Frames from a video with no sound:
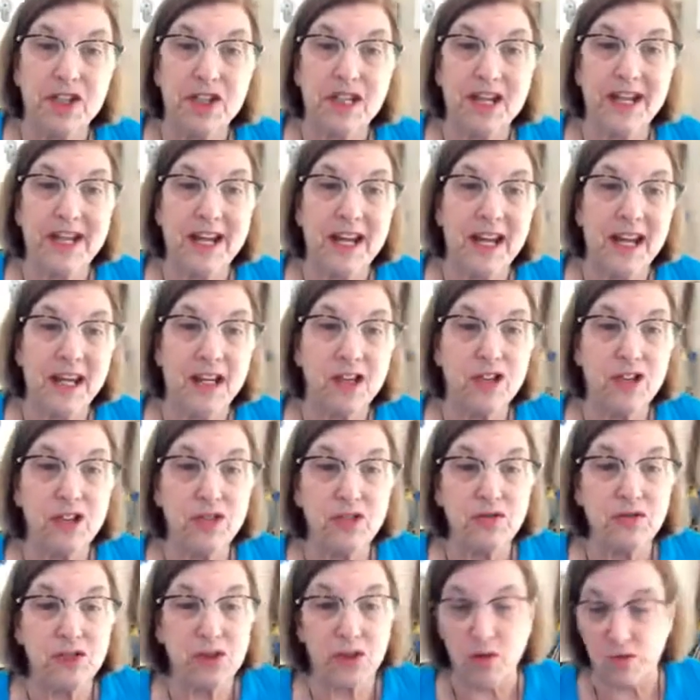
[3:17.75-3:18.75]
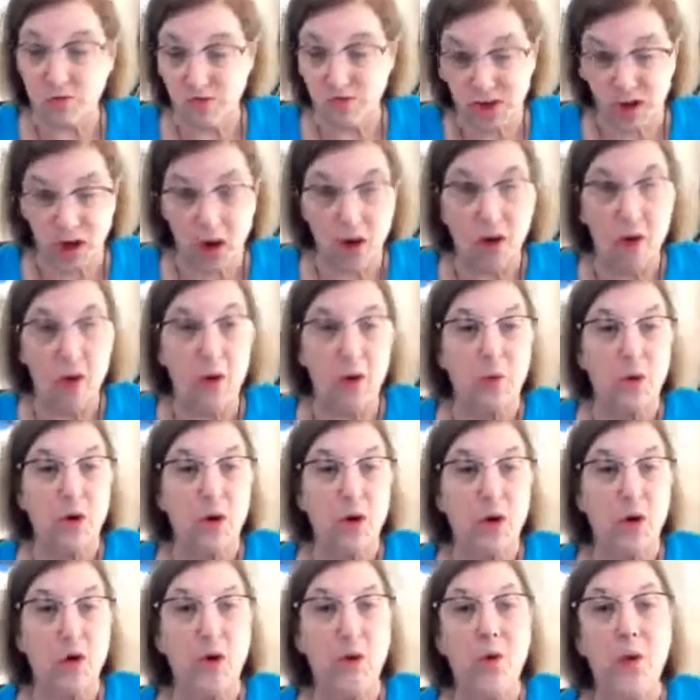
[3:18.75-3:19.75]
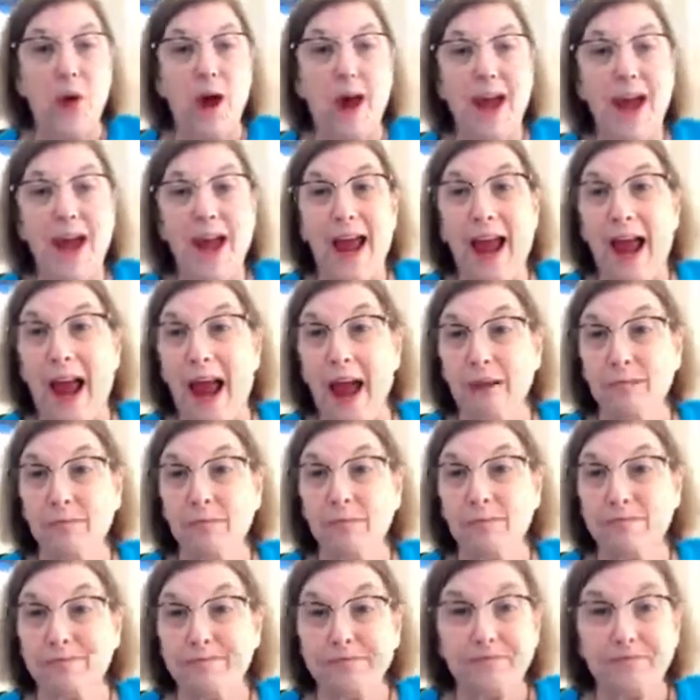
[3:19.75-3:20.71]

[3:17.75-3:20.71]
in case you don't know who I am,